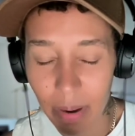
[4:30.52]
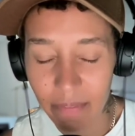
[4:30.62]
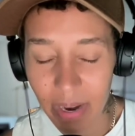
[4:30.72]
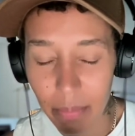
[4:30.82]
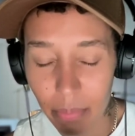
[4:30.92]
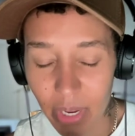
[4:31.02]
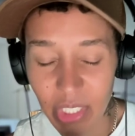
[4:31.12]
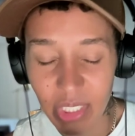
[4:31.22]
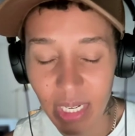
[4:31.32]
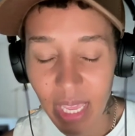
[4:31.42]

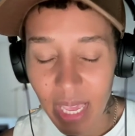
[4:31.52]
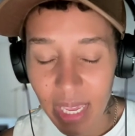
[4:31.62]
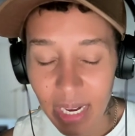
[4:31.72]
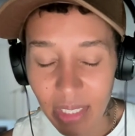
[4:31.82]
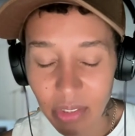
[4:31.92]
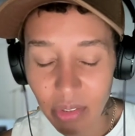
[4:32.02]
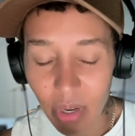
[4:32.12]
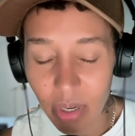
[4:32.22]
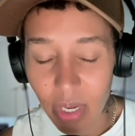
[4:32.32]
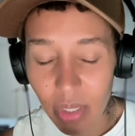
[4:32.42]
vibration, and I
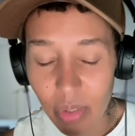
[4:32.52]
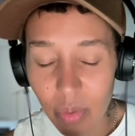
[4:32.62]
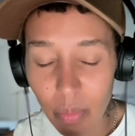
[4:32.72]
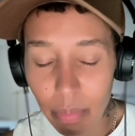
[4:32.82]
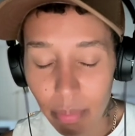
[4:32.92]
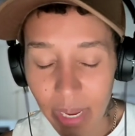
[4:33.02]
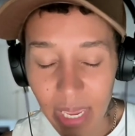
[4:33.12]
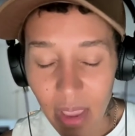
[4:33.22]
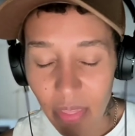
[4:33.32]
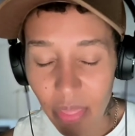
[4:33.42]
start to
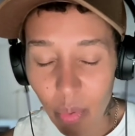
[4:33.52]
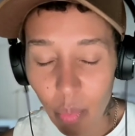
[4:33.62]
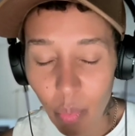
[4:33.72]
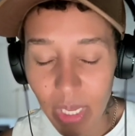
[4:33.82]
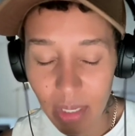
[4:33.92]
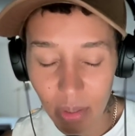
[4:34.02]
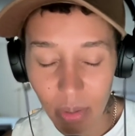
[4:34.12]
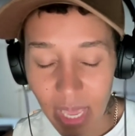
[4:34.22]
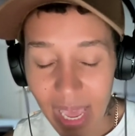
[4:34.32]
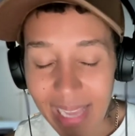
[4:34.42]
break the
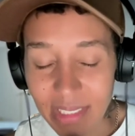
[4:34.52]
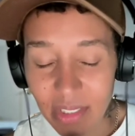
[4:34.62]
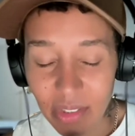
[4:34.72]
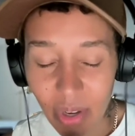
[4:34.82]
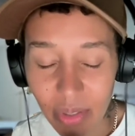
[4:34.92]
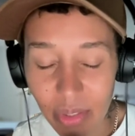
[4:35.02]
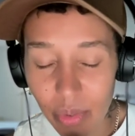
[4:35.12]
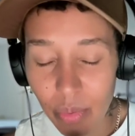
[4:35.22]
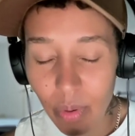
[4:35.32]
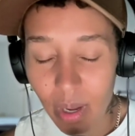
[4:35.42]
wheel. I start
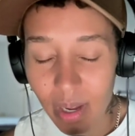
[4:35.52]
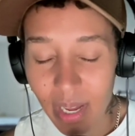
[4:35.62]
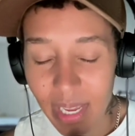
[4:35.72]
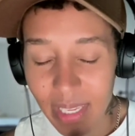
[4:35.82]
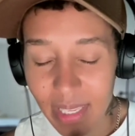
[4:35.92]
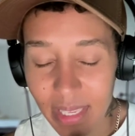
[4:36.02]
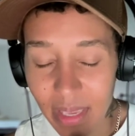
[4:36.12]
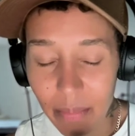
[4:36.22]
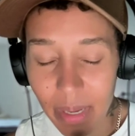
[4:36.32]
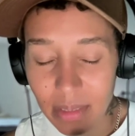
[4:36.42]
to
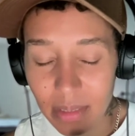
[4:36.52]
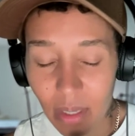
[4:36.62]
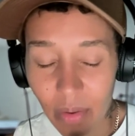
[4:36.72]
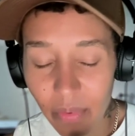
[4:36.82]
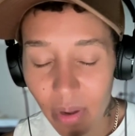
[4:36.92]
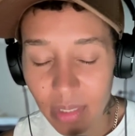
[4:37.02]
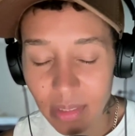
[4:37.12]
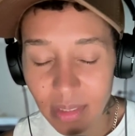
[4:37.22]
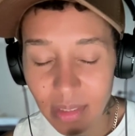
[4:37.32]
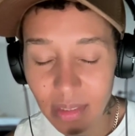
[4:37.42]
get myself
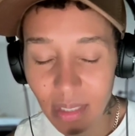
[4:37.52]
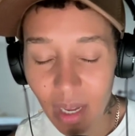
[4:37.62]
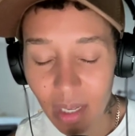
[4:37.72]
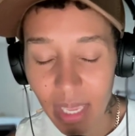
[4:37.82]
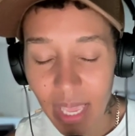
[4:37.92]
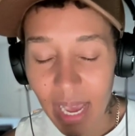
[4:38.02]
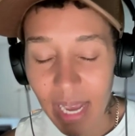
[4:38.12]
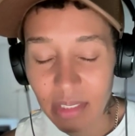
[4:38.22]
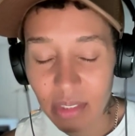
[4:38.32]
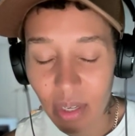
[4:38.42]
unstuck.
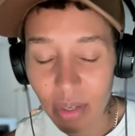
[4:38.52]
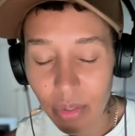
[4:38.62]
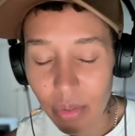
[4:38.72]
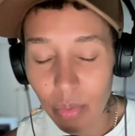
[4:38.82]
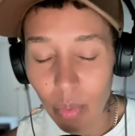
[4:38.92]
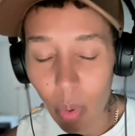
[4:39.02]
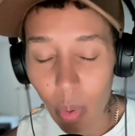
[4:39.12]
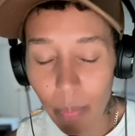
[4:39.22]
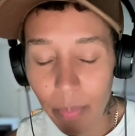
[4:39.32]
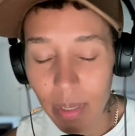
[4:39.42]
I start to
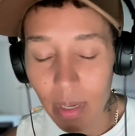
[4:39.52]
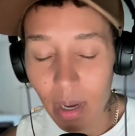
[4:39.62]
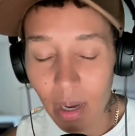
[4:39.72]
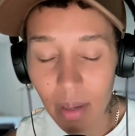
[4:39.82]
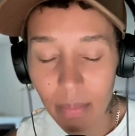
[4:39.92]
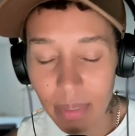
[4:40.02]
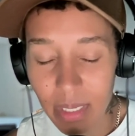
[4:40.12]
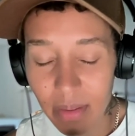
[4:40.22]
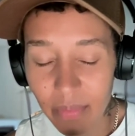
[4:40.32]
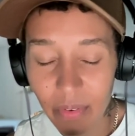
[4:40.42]
open up
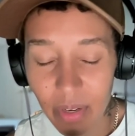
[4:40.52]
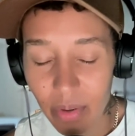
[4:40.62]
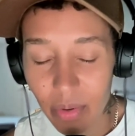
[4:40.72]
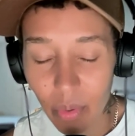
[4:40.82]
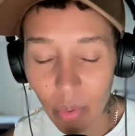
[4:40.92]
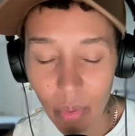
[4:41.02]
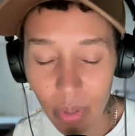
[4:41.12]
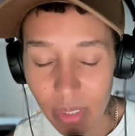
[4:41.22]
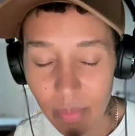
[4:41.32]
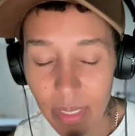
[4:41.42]
different
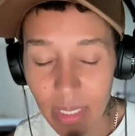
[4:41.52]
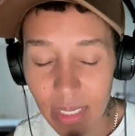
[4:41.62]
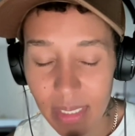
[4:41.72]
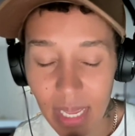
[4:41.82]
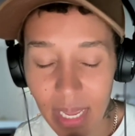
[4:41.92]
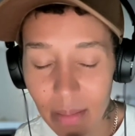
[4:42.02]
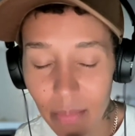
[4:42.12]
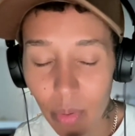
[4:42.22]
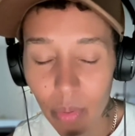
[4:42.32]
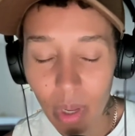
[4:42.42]
doors because I am
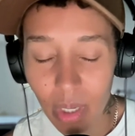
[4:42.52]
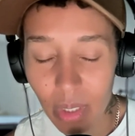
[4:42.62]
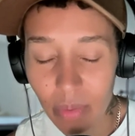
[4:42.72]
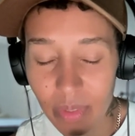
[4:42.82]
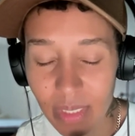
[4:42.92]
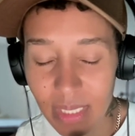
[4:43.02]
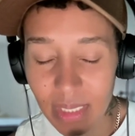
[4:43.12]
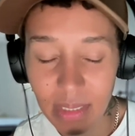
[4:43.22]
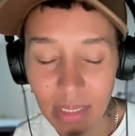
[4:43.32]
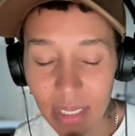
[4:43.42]
no longer
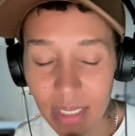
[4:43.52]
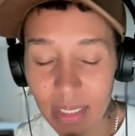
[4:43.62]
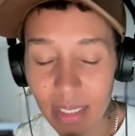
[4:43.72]
resistant.